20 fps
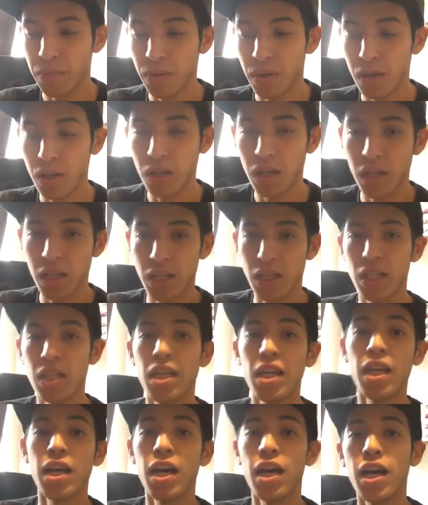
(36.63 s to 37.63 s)
But
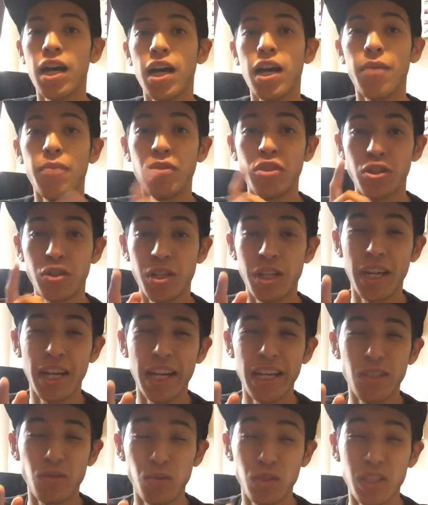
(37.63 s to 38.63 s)
yeah, uh, I'm gonna show you
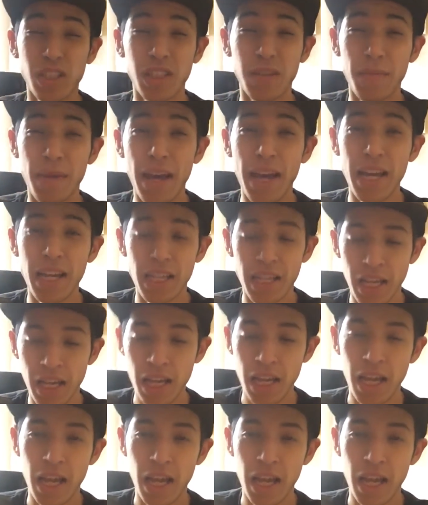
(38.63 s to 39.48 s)
guys what's in the bag,